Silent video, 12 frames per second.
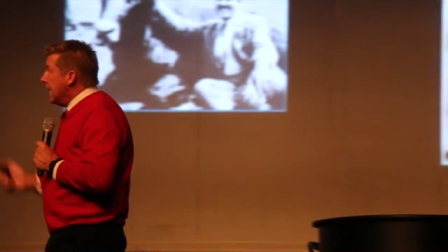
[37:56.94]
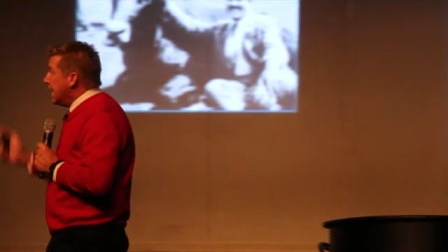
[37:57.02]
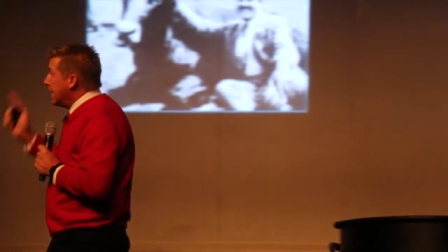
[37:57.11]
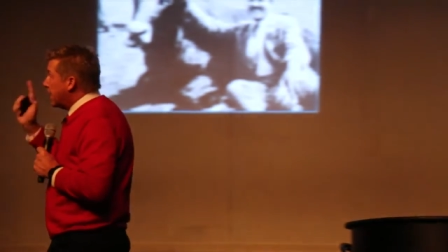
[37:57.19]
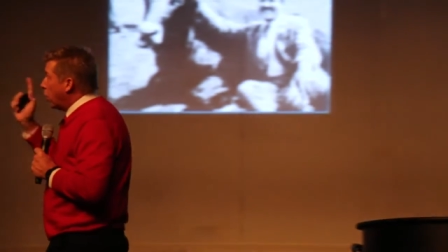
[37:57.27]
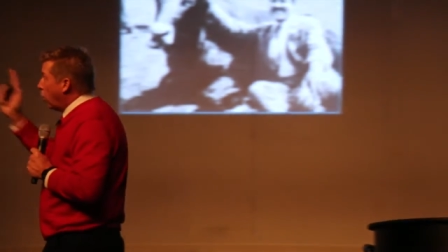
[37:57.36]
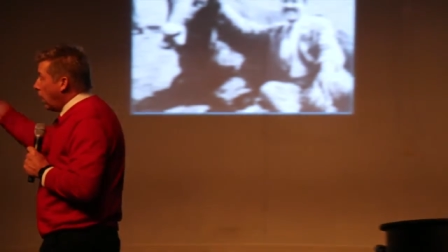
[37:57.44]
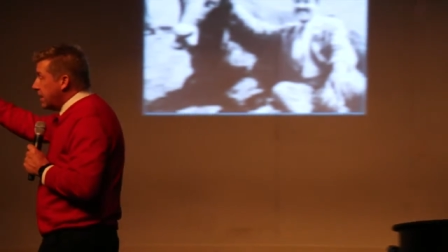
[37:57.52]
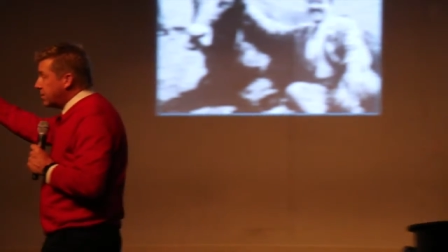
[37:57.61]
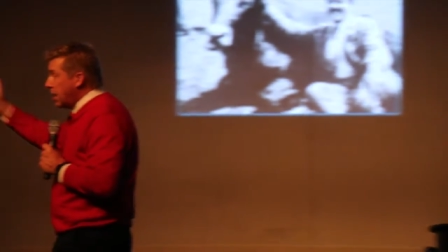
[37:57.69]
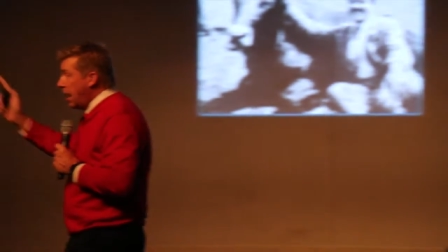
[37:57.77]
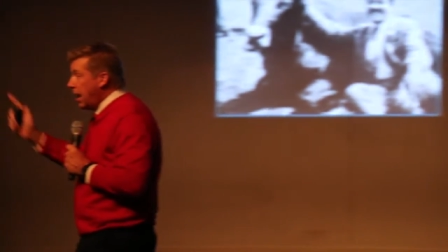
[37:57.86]
He had a
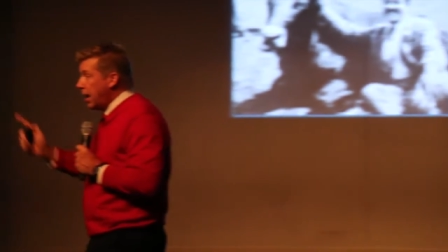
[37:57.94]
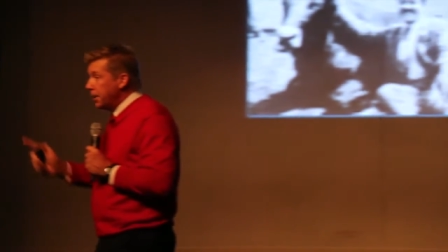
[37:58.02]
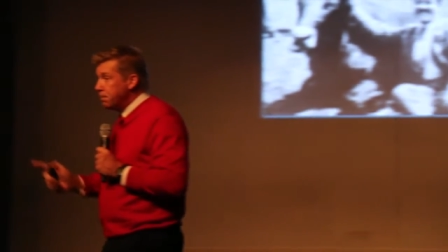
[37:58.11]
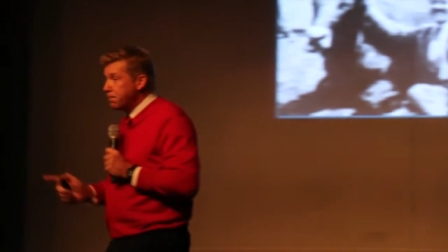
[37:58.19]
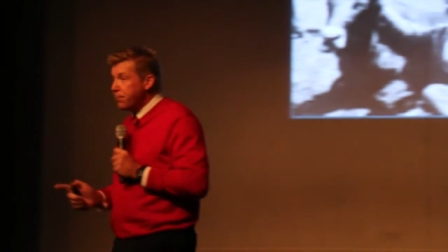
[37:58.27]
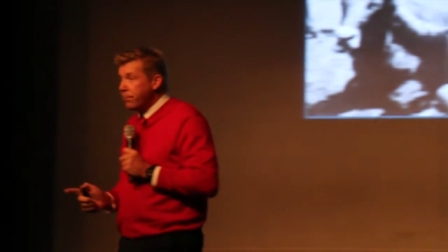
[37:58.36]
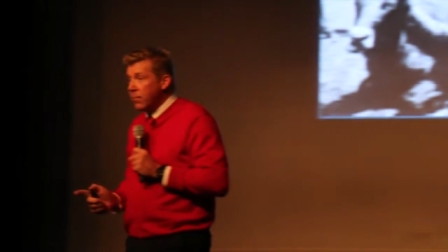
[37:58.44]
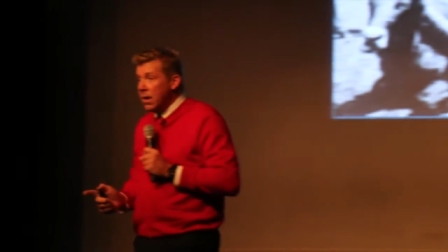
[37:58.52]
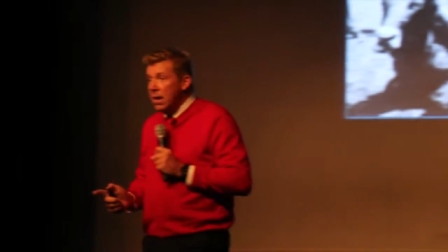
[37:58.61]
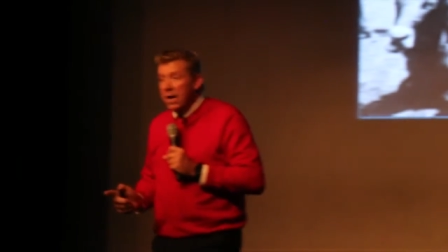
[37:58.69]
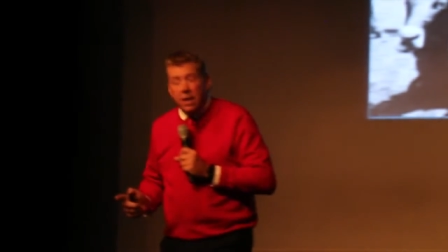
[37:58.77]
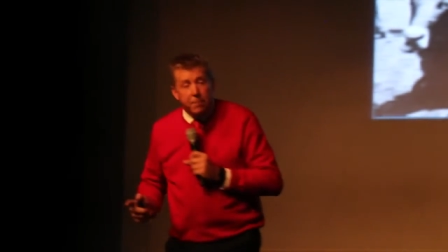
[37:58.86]
great time.
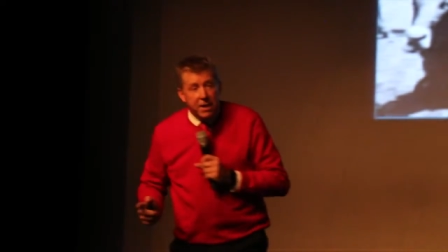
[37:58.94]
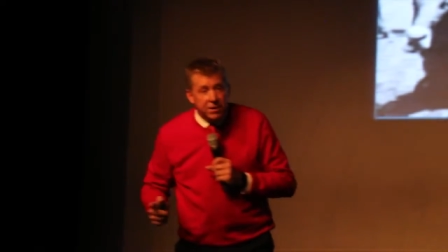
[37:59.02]
In the